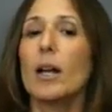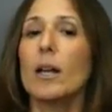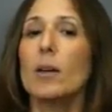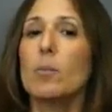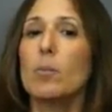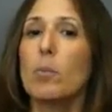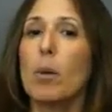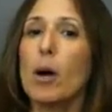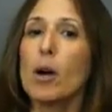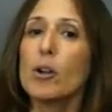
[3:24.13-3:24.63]

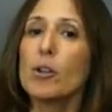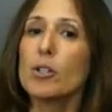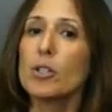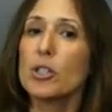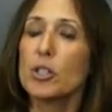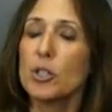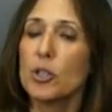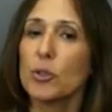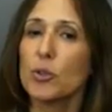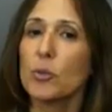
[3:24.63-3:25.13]
In part
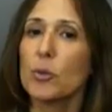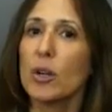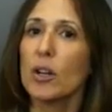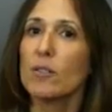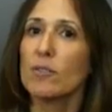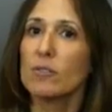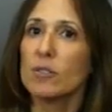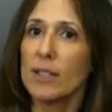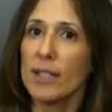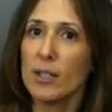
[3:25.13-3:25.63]
2
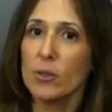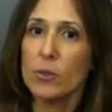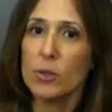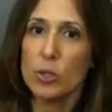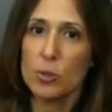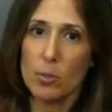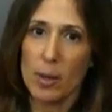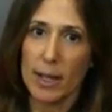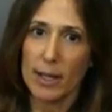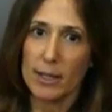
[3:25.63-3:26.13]
of
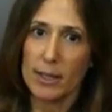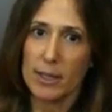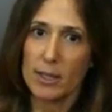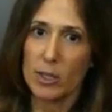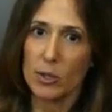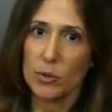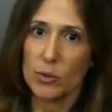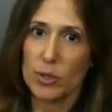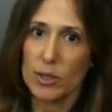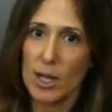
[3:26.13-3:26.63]
Language
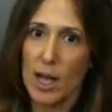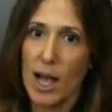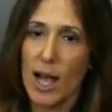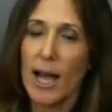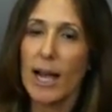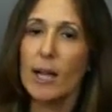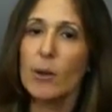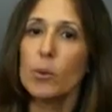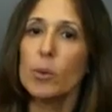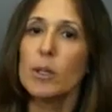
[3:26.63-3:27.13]
Milestones,
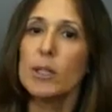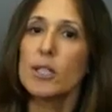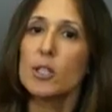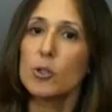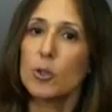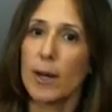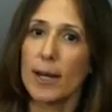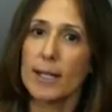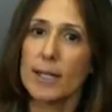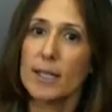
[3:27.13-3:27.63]
I will
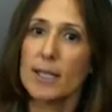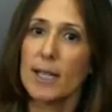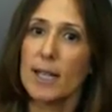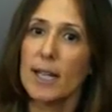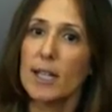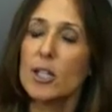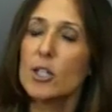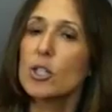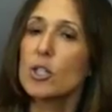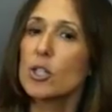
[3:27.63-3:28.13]
address
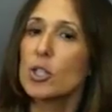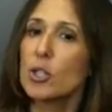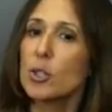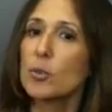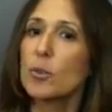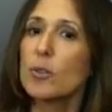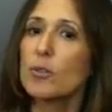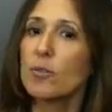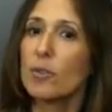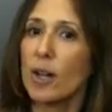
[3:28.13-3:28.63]
ages
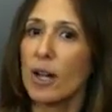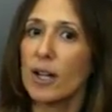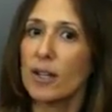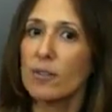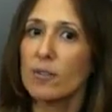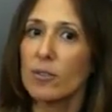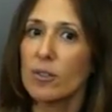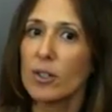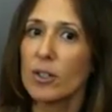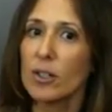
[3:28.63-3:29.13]
2 to 5.
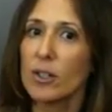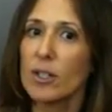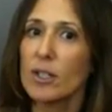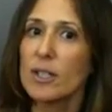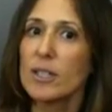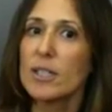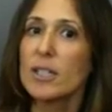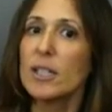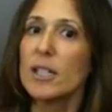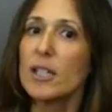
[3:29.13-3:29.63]

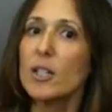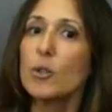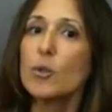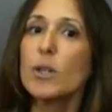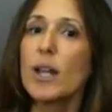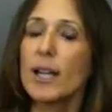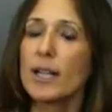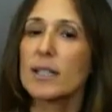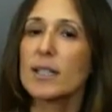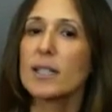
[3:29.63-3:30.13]
See you
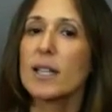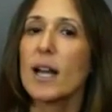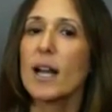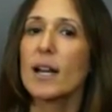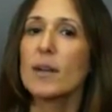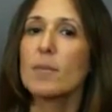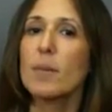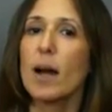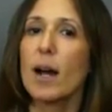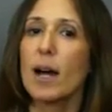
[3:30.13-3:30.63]
next
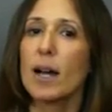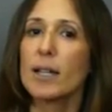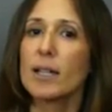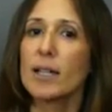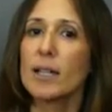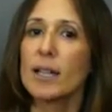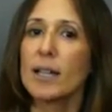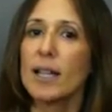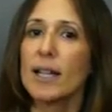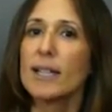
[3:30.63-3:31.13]
time on
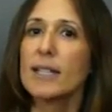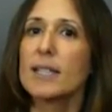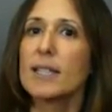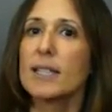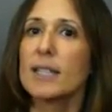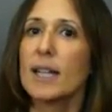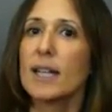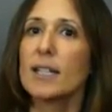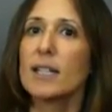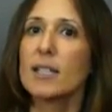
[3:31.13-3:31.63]
Let's
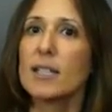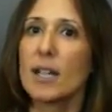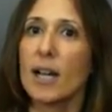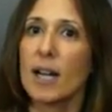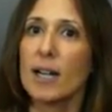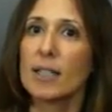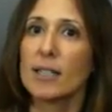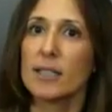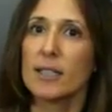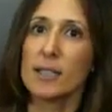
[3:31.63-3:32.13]
Get
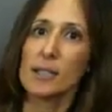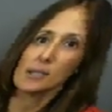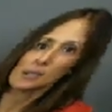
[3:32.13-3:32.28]
Talking.